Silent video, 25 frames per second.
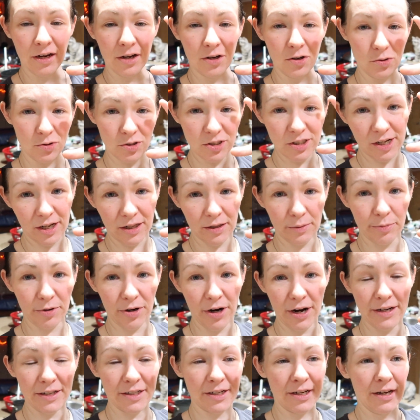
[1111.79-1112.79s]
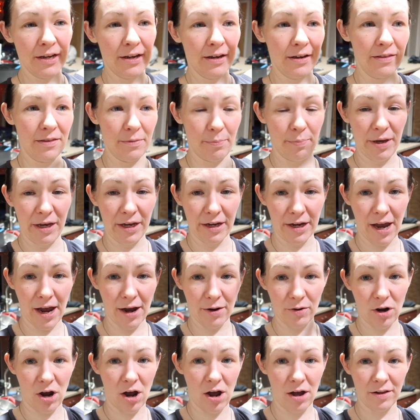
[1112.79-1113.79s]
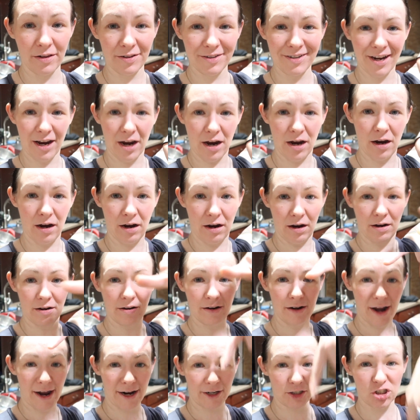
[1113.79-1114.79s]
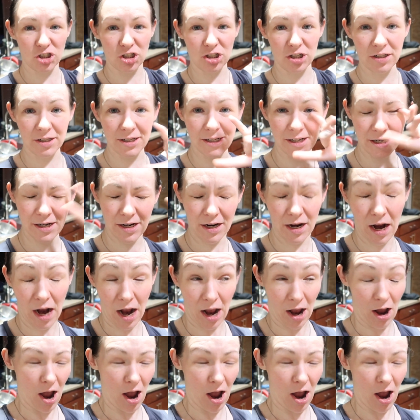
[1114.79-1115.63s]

who celebrate the pig out holiday nationally.